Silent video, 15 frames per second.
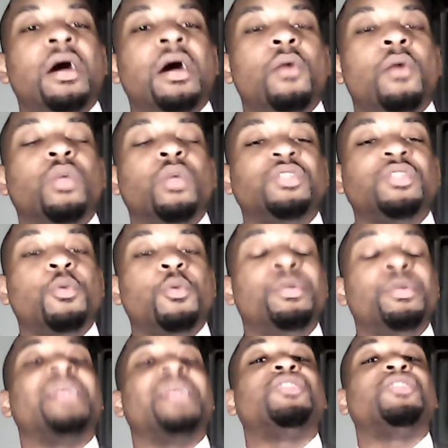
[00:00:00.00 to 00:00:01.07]
which will put
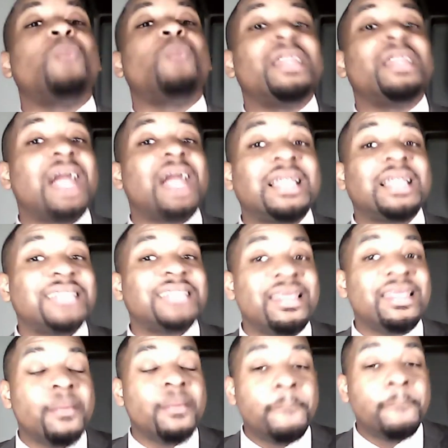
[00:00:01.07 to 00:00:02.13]
it $20 in the
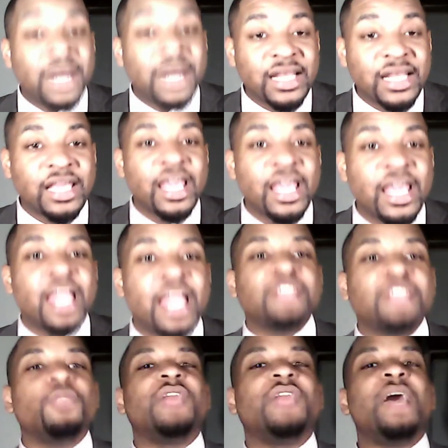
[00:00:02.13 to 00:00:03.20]
money. So
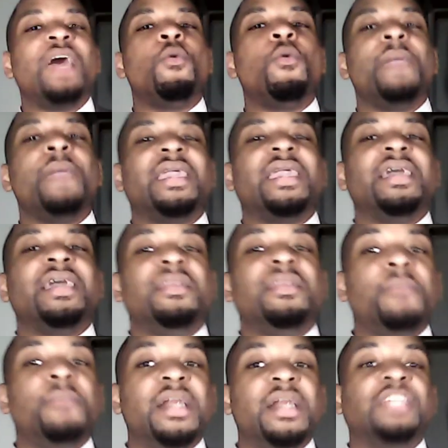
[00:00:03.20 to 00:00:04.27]
that will make it in the
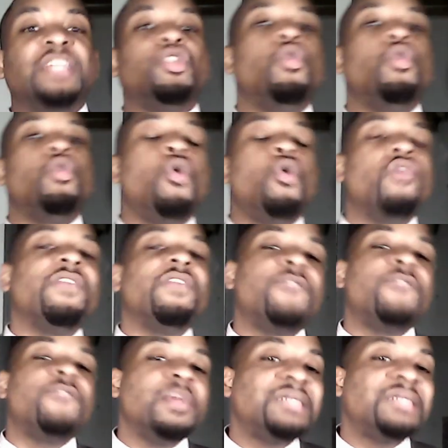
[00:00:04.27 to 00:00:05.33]
money. So on the
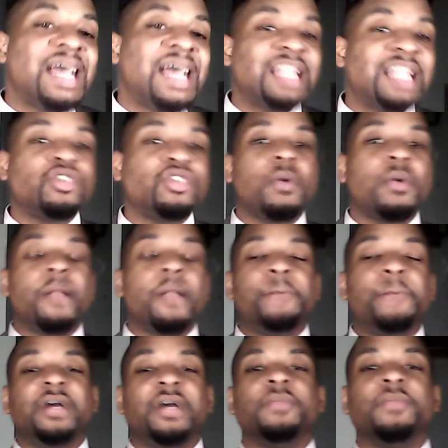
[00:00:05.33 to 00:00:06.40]
flip side, let's talk about a
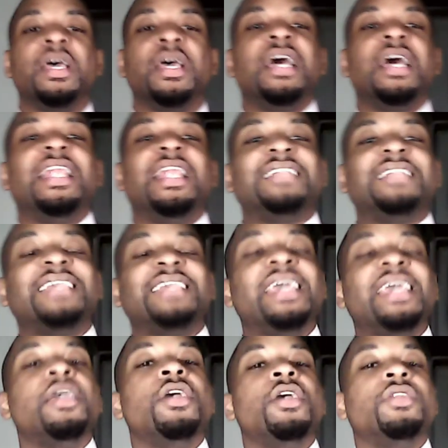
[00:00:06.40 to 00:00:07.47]
put. Let's say
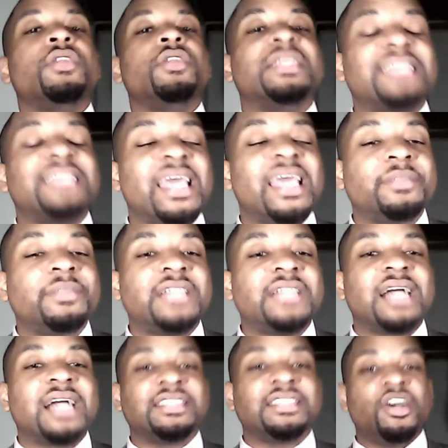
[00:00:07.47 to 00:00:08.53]
the same stock
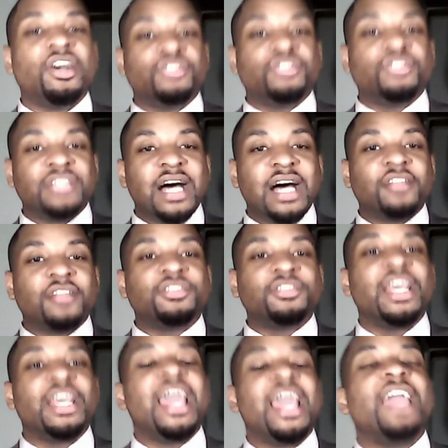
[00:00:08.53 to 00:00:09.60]
is $100
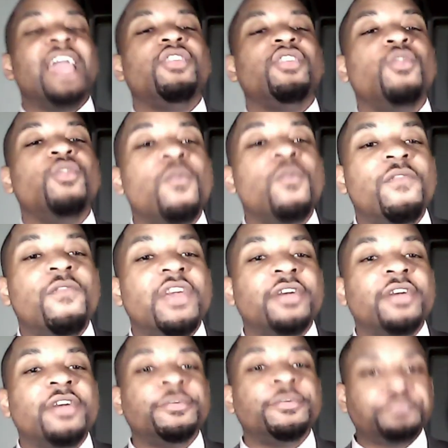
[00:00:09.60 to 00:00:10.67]
and you feel